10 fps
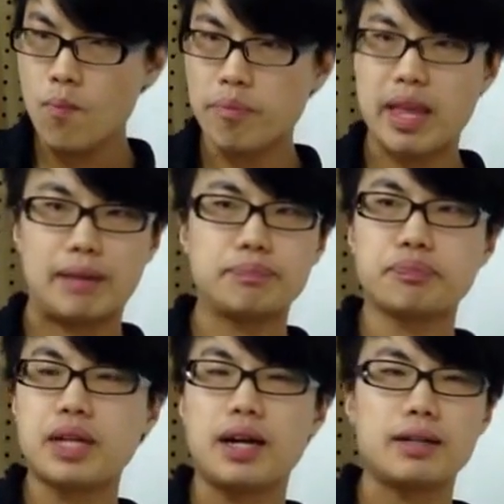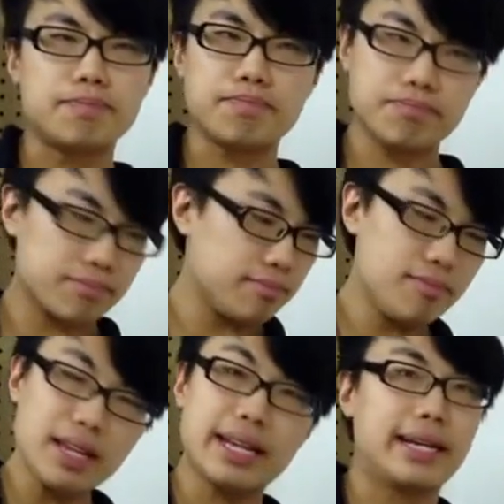Yeah, um,
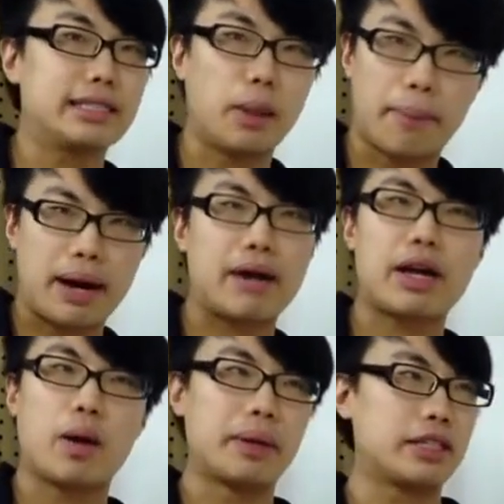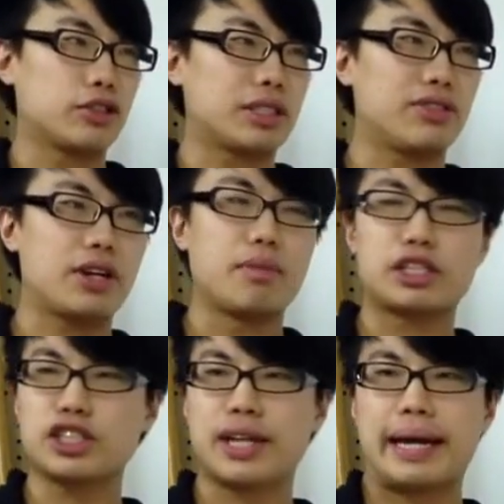again, it's a brown ale, but it drinks very
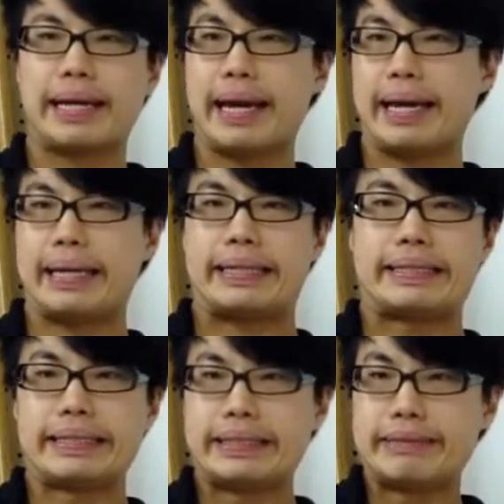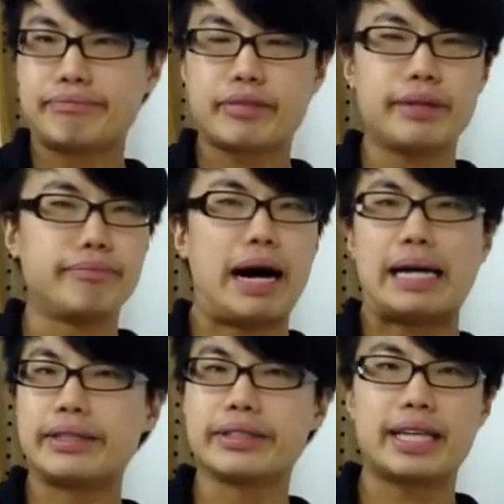much like a
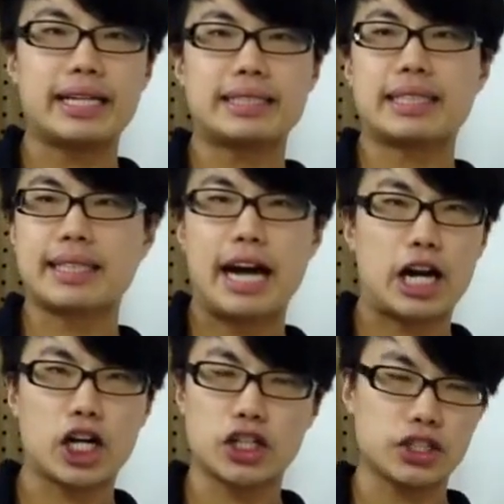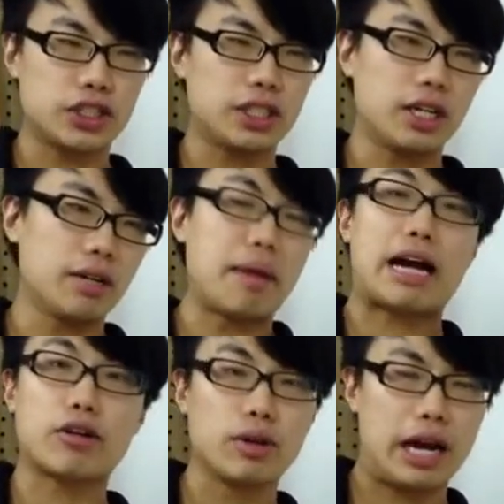mild tasting lager. There's a uh,
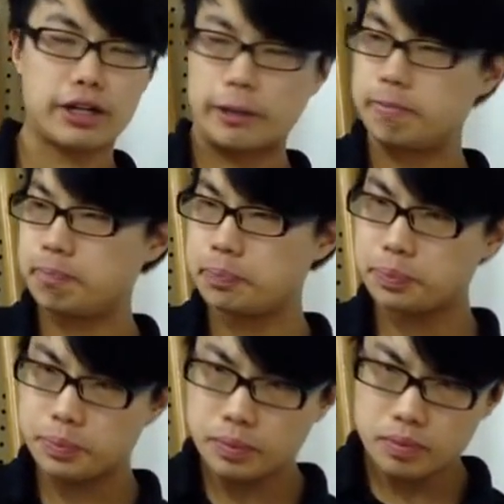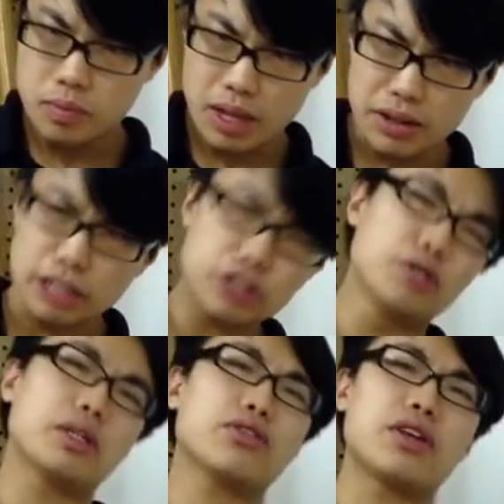macro lager, not too
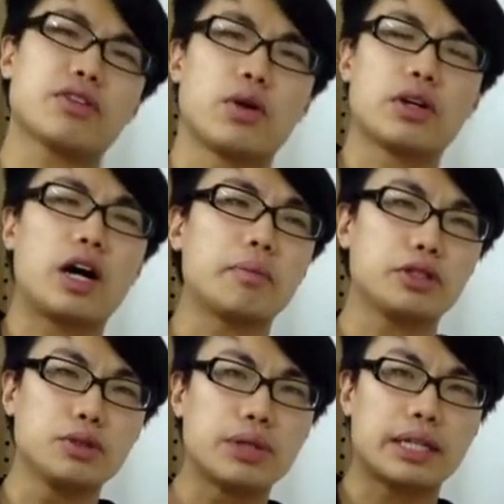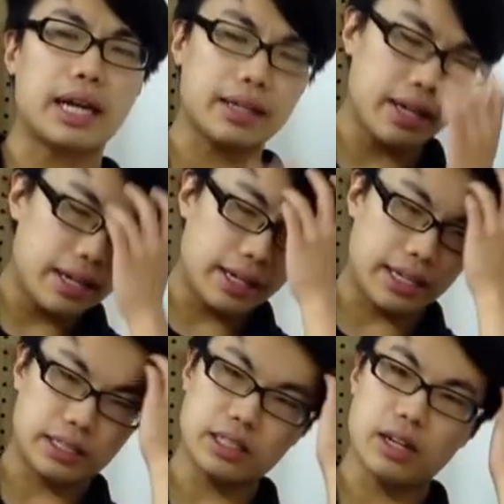much flavor going on, but you do get that
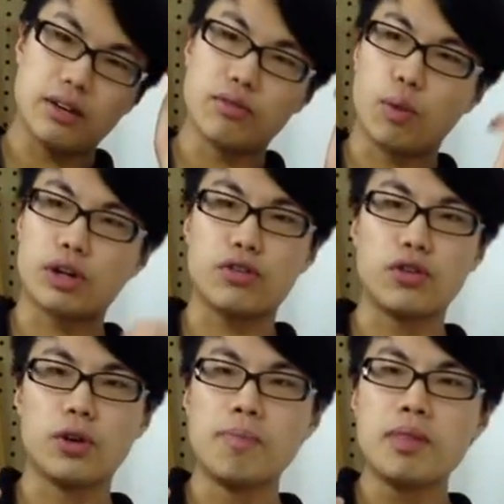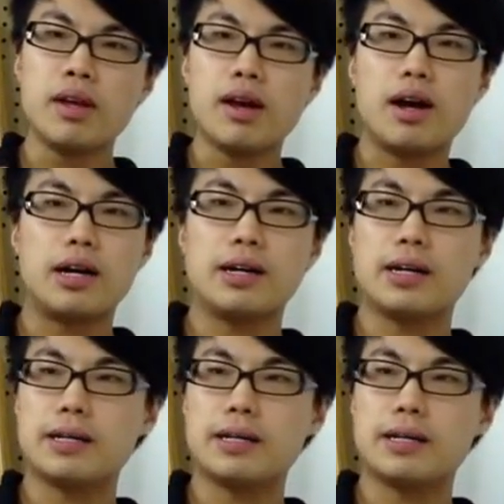kiss of wonderful uh,